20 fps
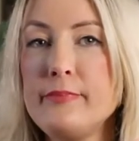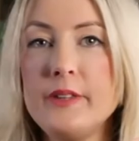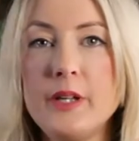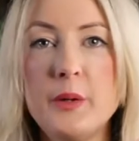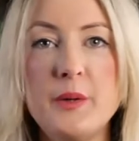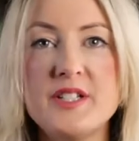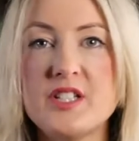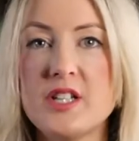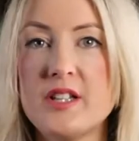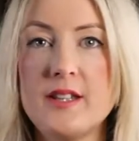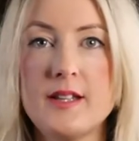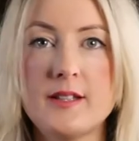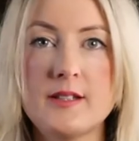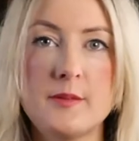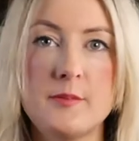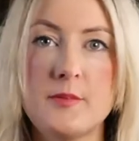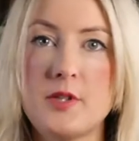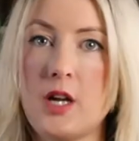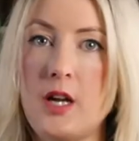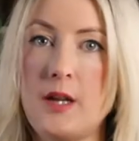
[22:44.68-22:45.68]
which I think
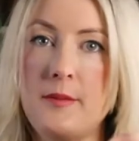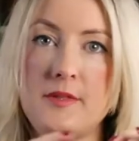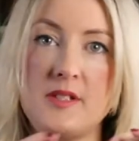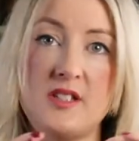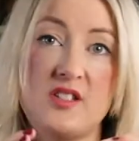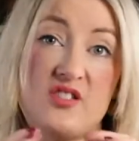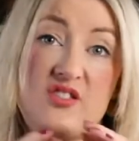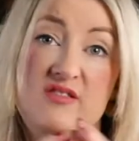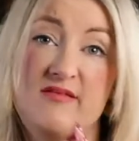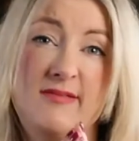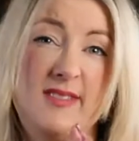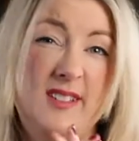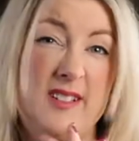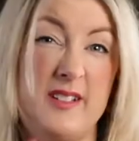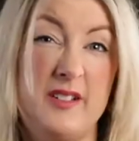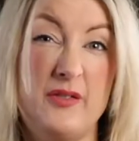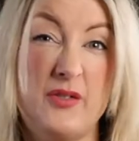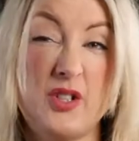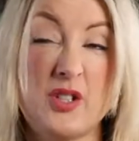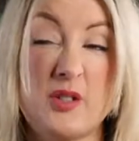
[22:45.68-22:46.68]
sometimes is
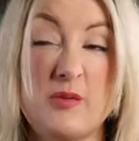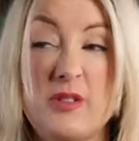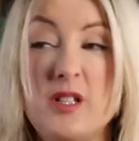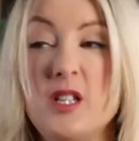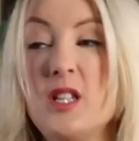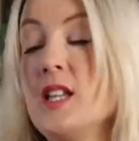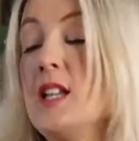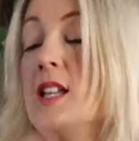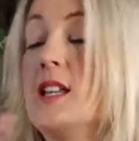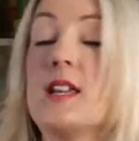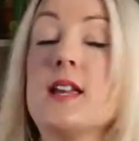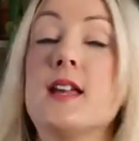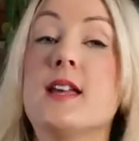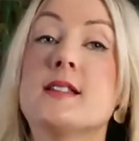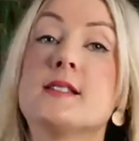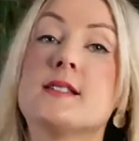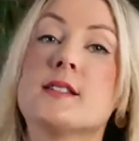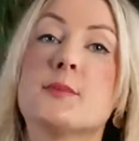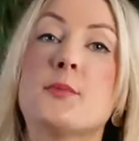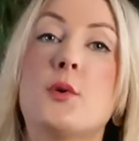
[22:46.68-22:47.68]
kind of just what you need. It
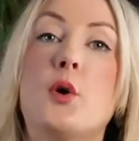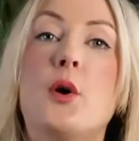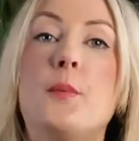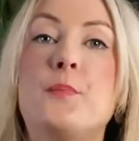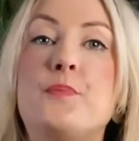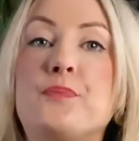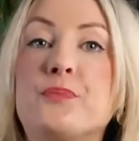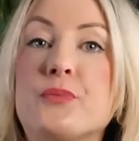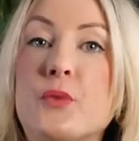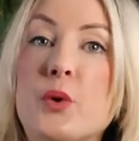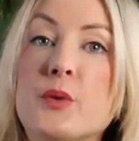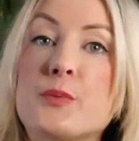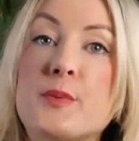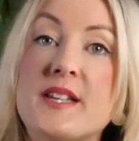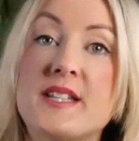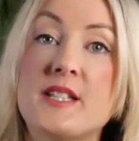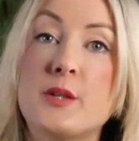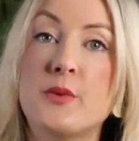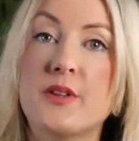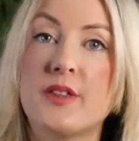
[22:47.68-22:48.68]
hits the spot,
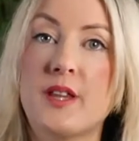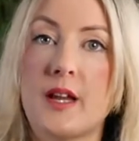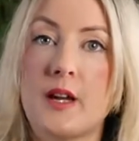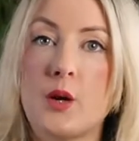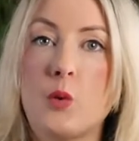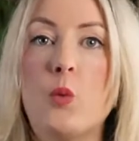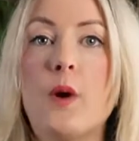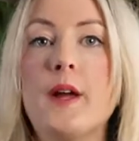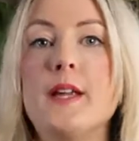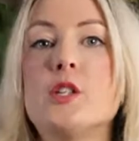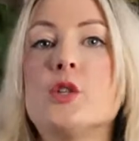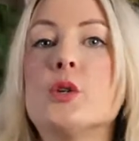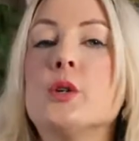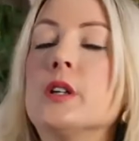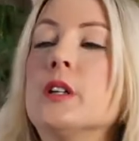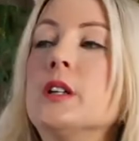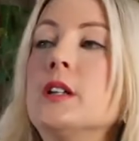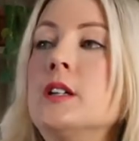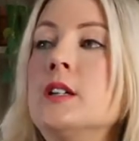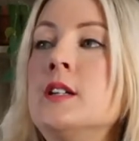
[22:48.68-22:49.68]
especially with like a white
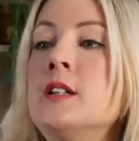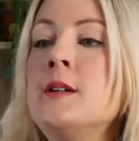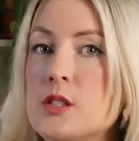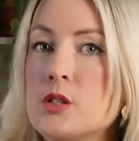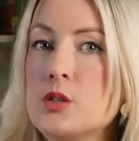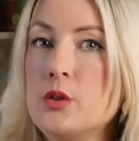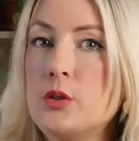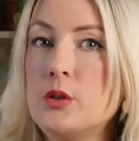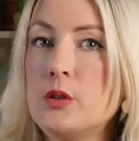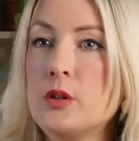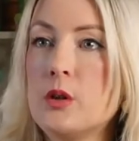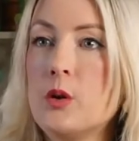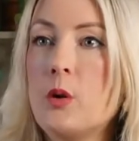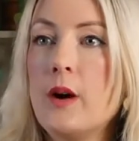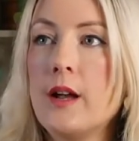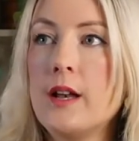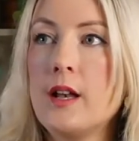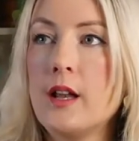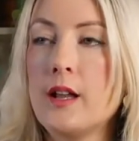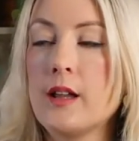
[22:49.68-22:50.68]
chocolate. It's not
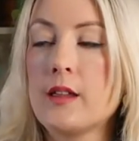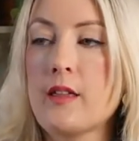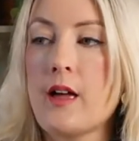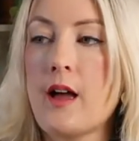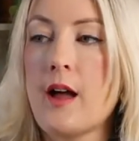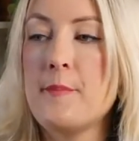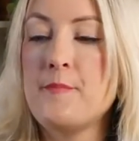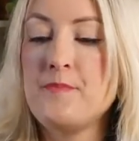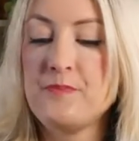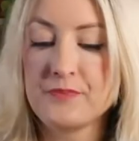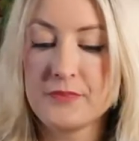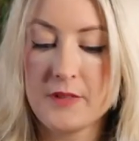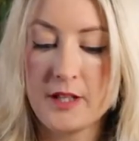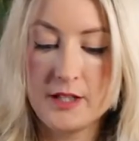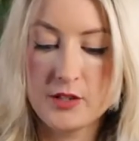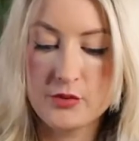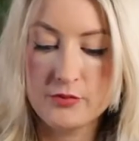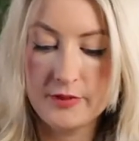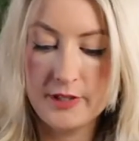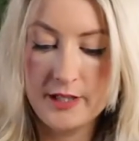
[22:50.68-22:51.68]
quite like that.
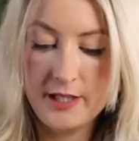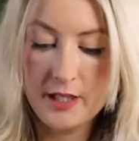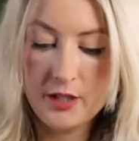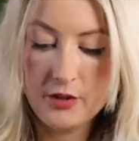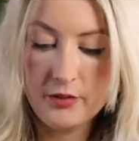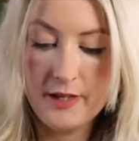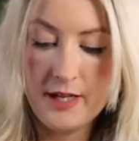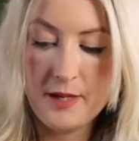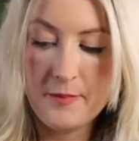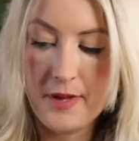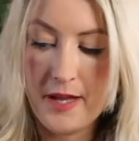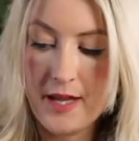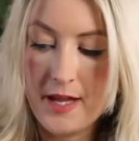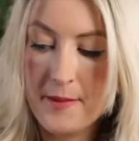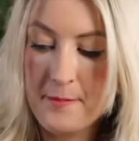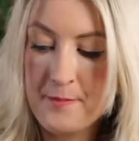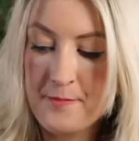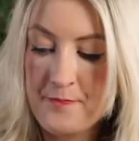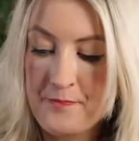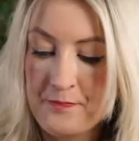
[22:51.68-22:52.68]
It's really
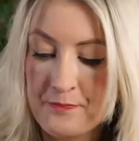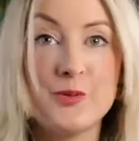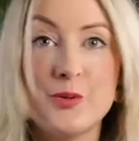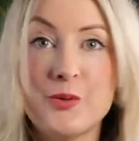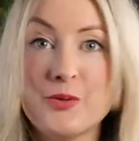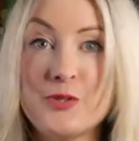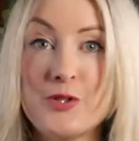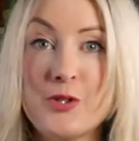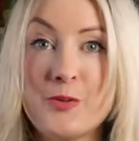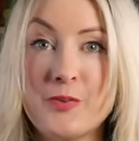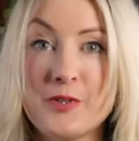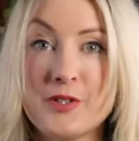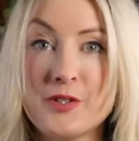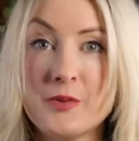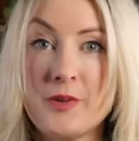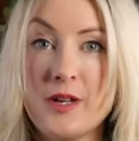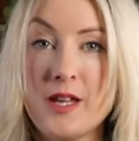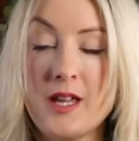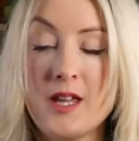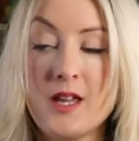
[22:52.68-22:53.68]
creamy, not super
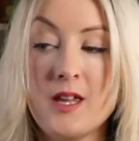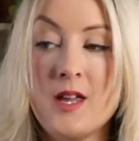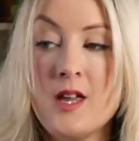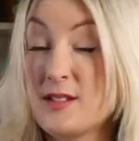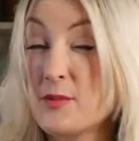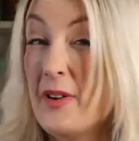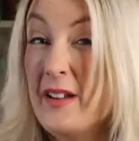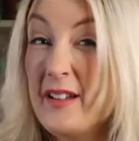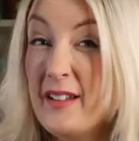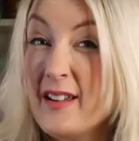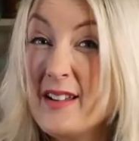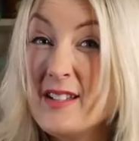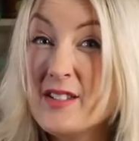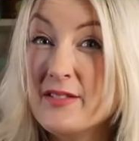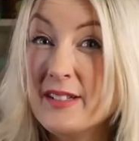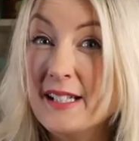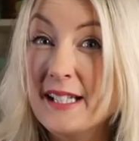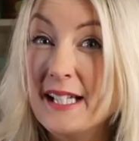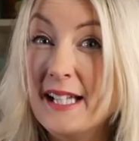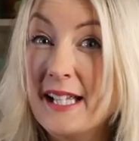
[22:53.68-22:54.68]
sweet. It's quite nice
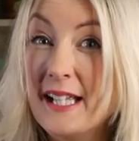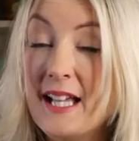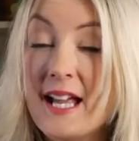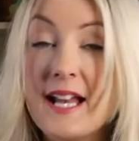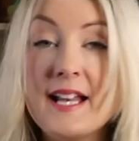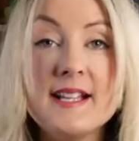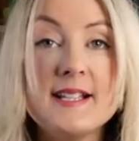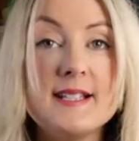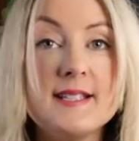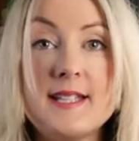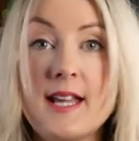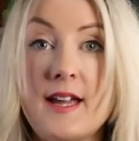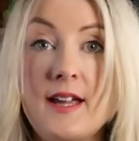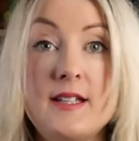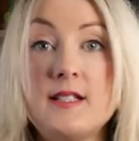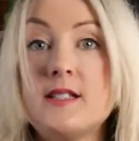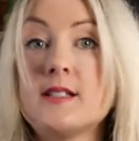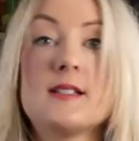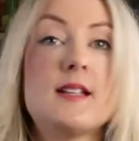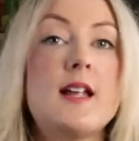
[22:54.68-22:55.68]
really, and it
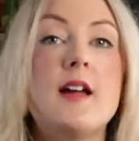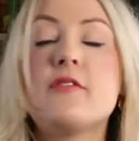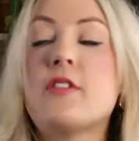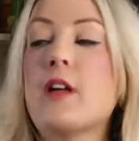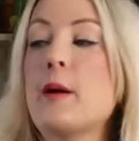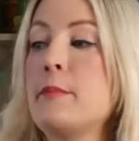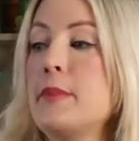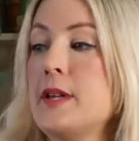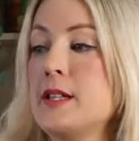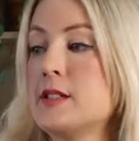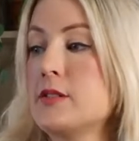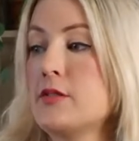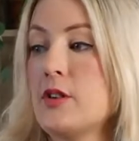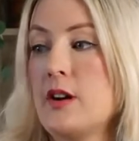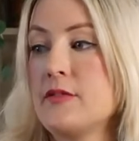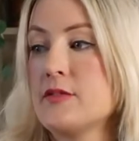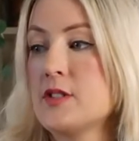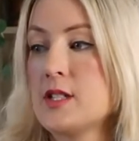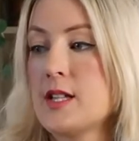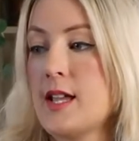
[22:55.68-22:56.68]
doesn't have that bitter
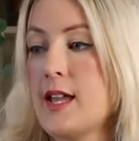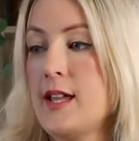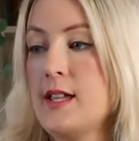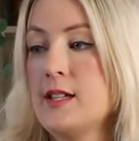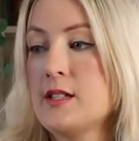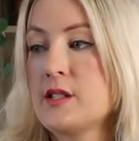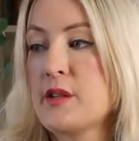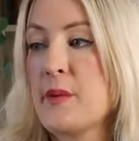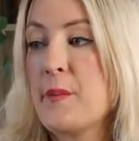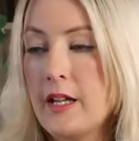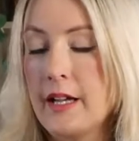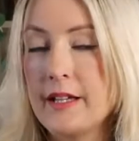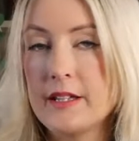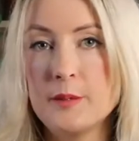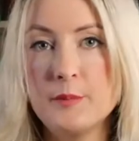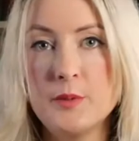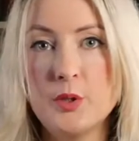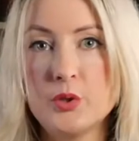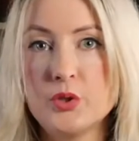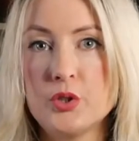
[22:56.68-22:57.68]
aftertaste like
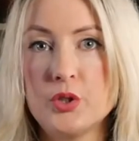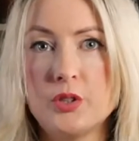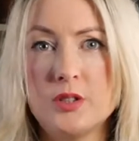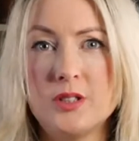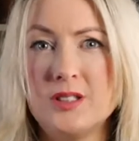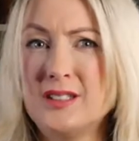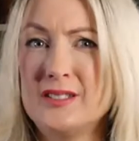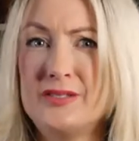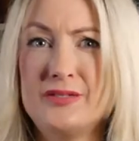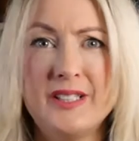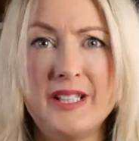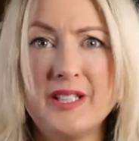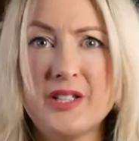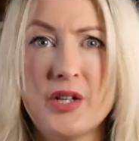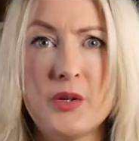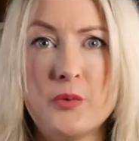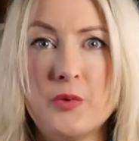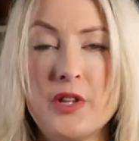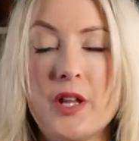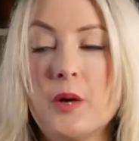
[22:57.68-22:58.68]
the milk chocolate. I really
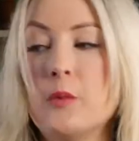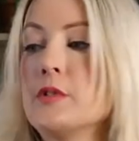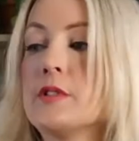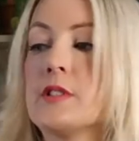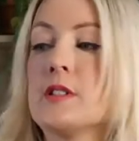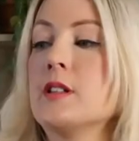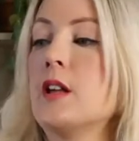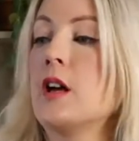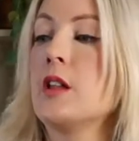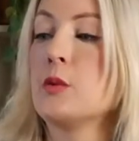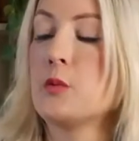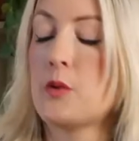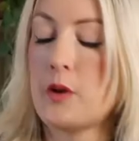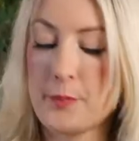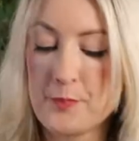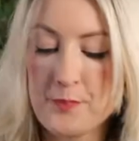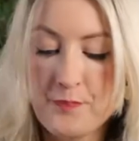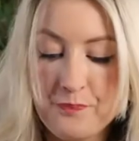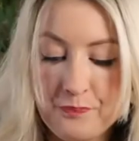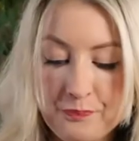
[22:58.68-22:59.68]
don't know what that was in the other
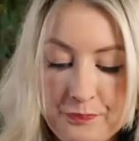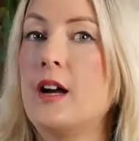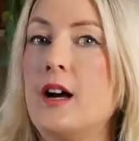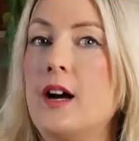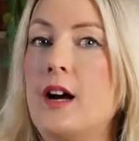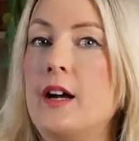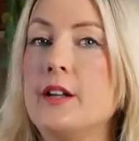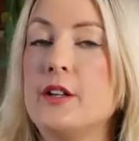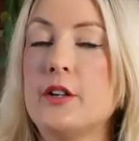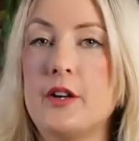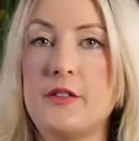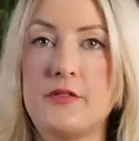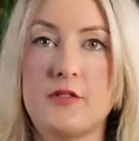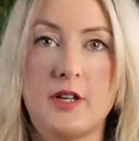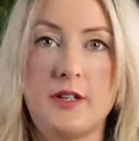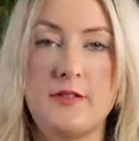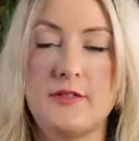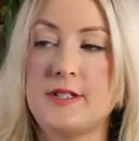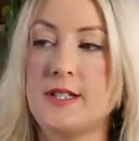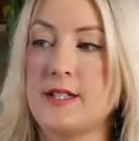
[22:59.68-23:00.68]
one. I know I've
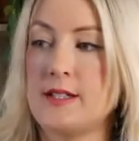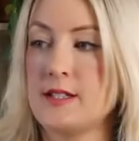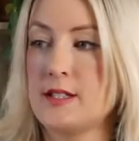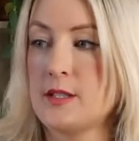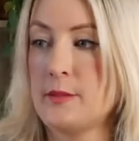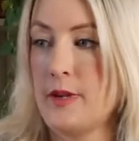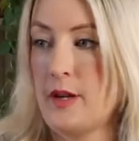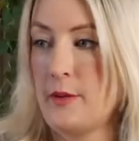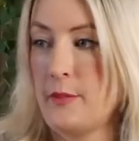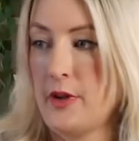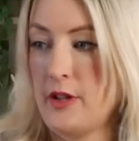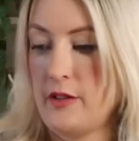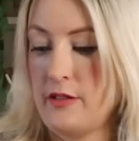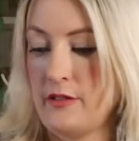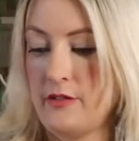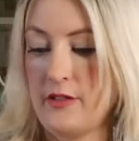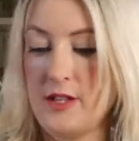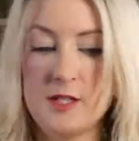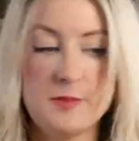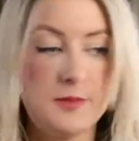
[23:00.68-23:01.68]
kind of said this about both
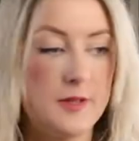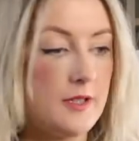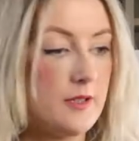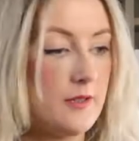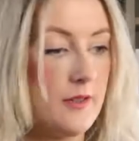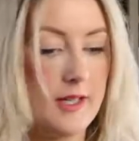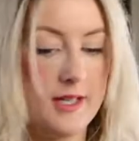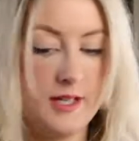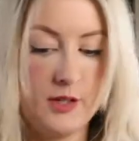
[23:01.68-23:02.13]
of these because of the